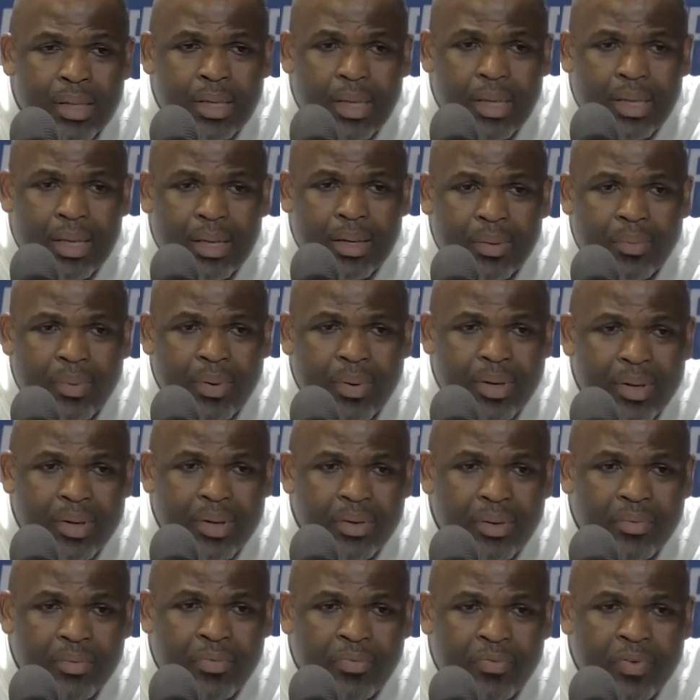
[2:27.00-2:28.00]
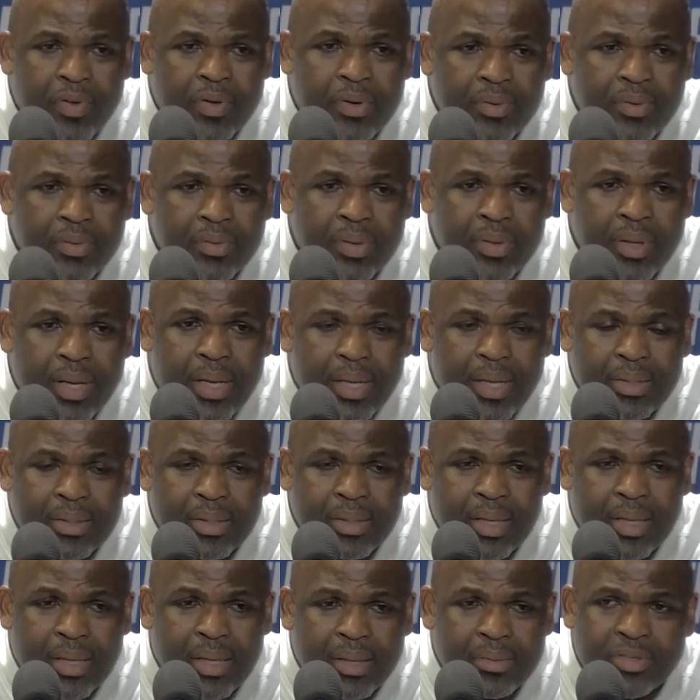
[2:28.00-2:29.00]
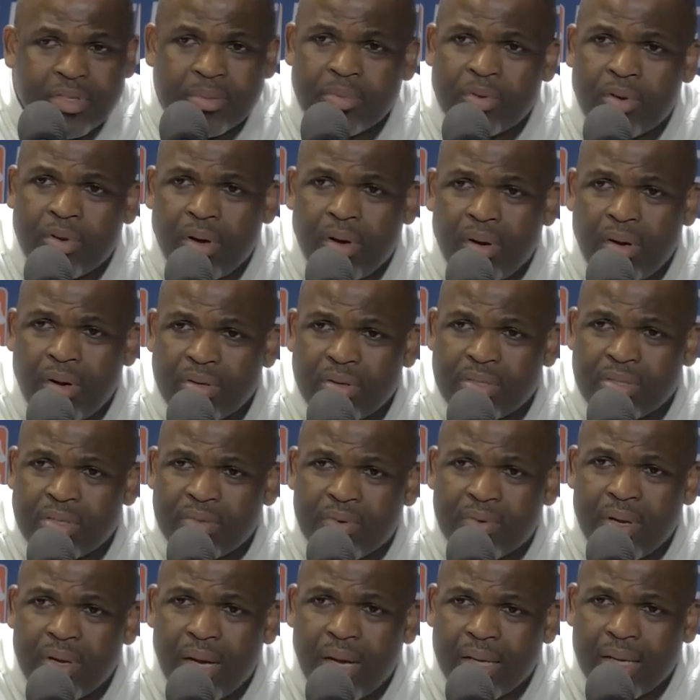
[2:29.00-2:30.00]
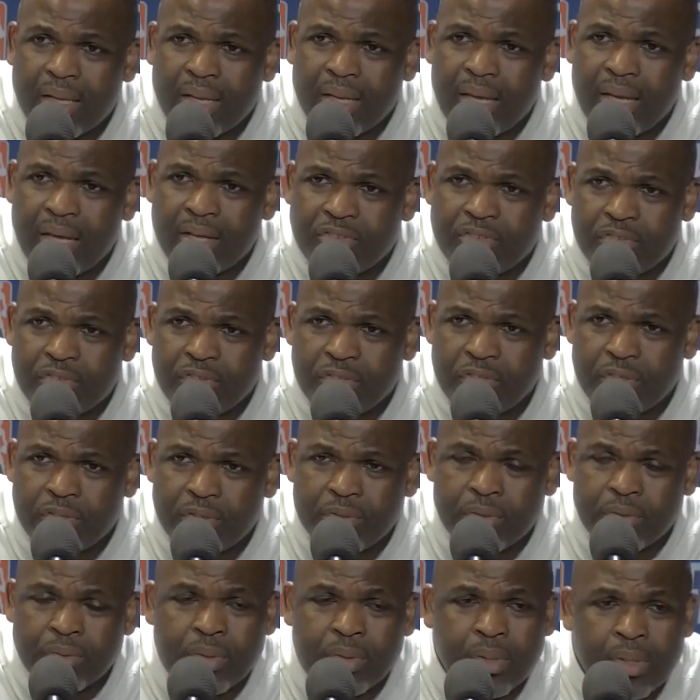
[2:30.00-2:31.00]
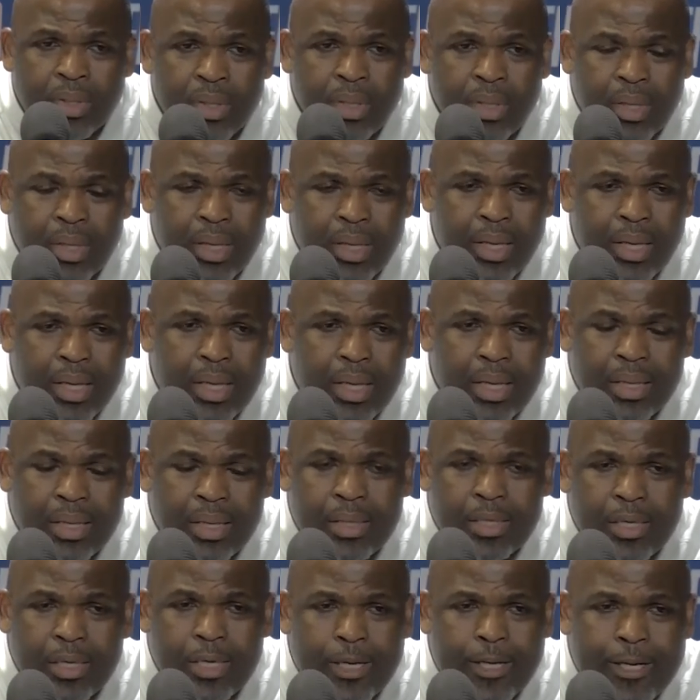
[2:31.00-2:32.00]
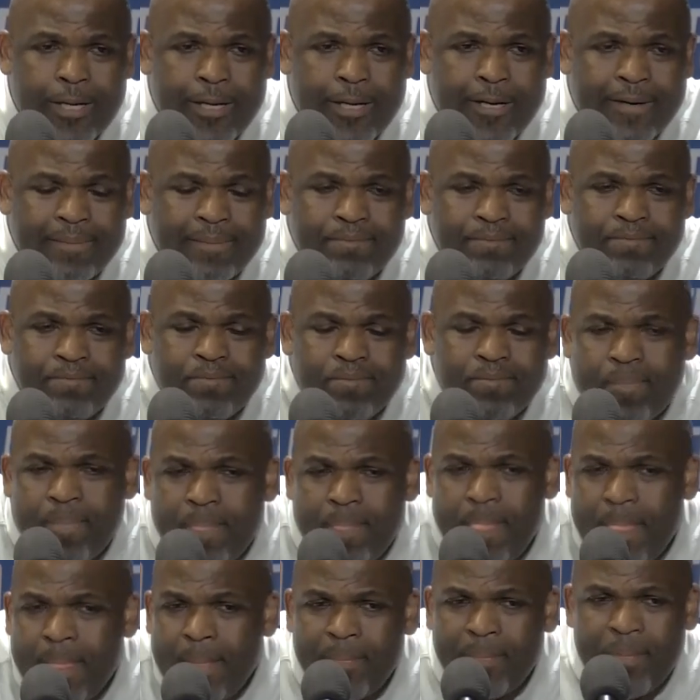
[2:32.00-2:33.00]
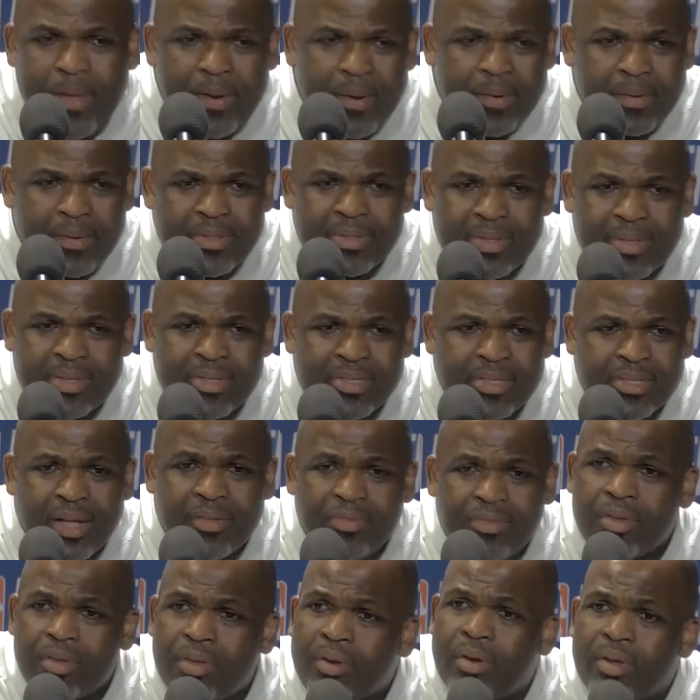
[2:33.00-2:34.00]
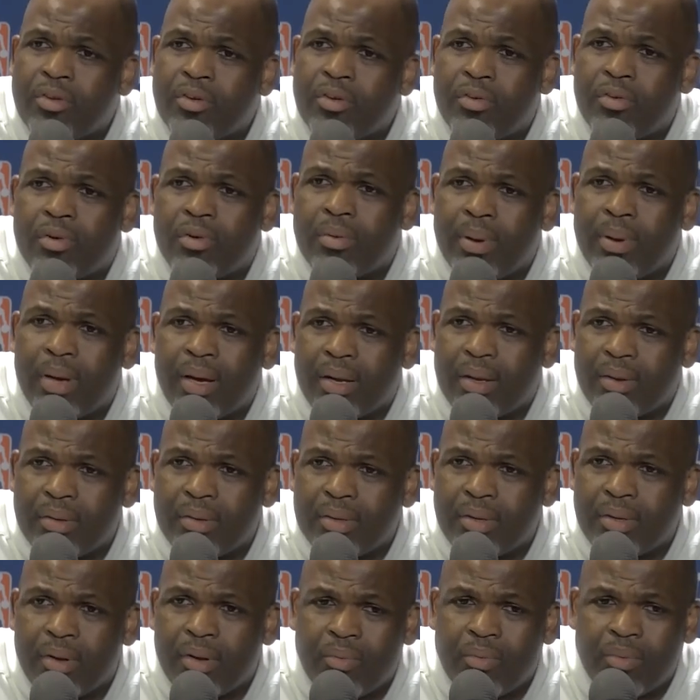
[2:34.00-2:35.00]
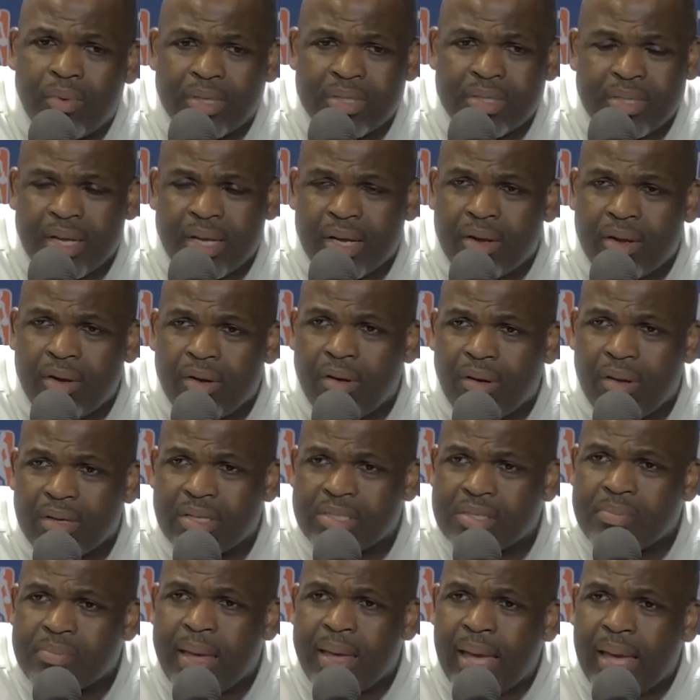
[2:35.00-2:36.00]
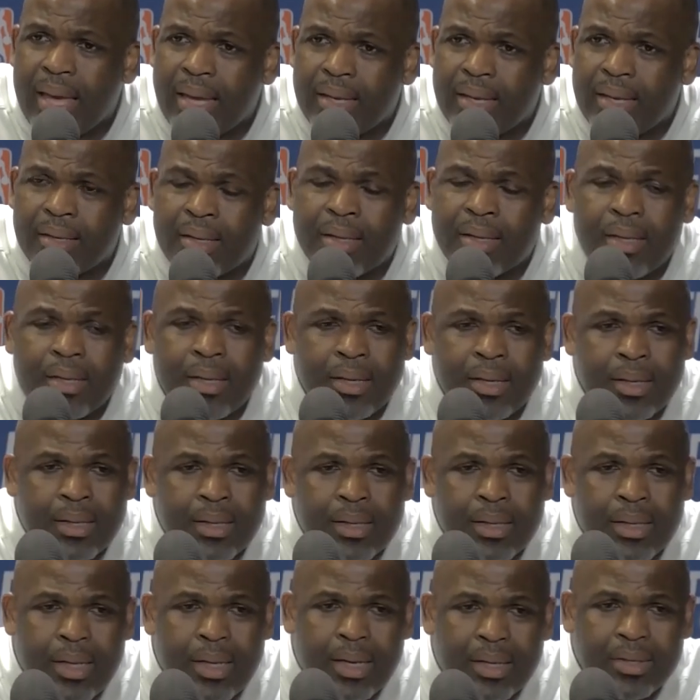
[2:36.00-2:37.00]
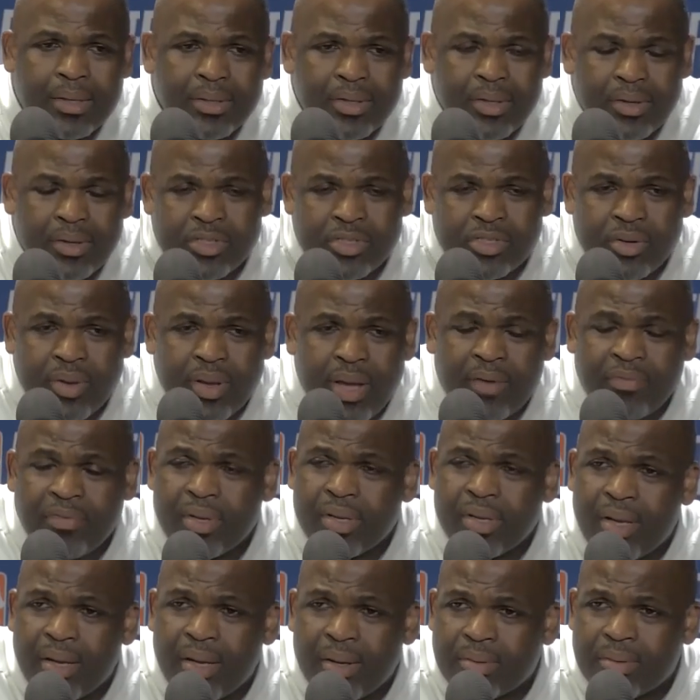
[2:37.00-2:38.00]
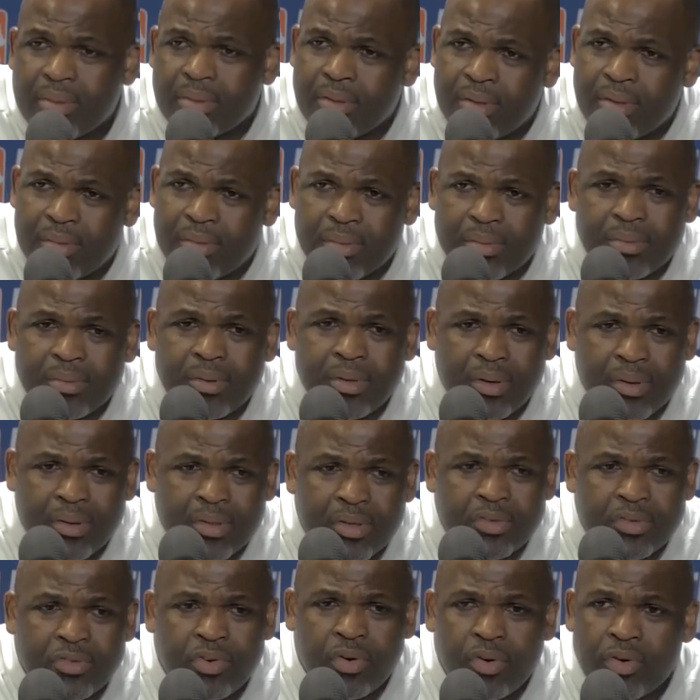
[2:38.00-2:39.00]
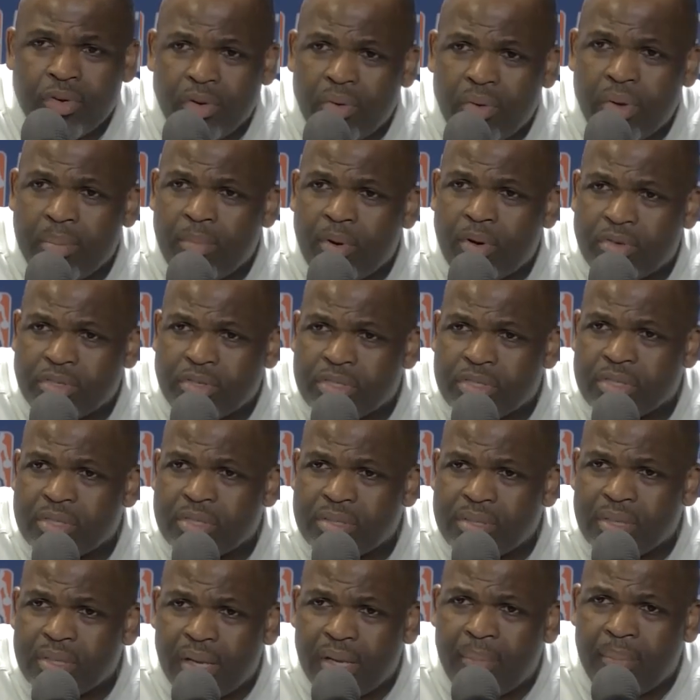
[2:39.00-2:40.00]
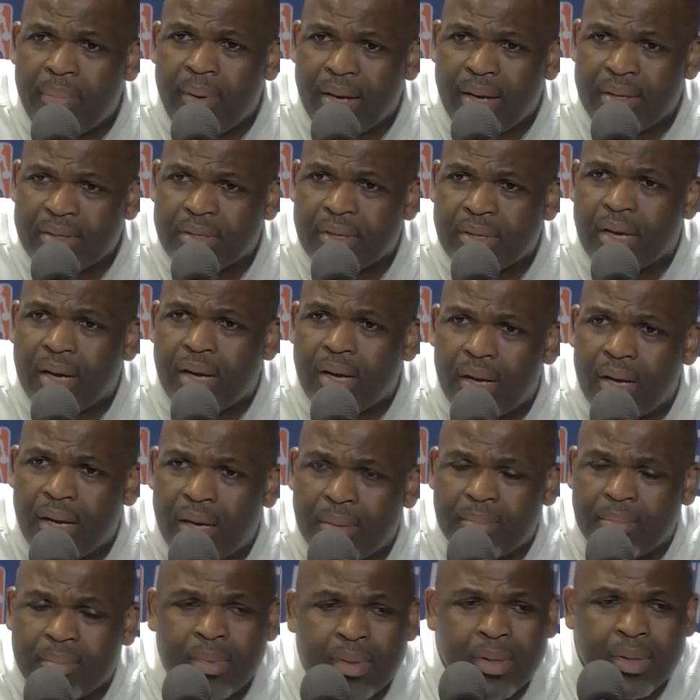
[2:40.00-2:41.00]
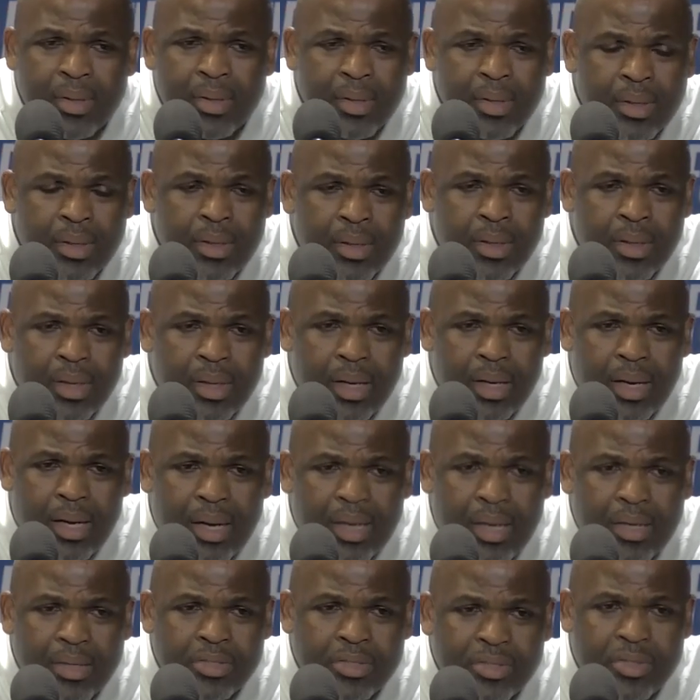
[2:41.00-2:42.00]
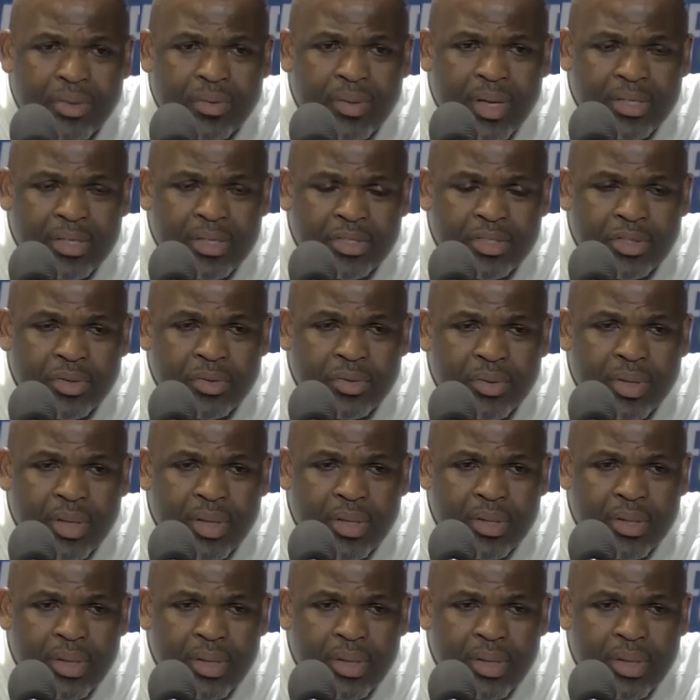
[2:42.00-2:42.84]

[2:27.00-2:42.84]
Where you feel that some calls have gone against you, and you know, it's nothing you can do about it. You know, once that call is made, you know, so you have to get, you know, control your emotions and get back to calm, so that you can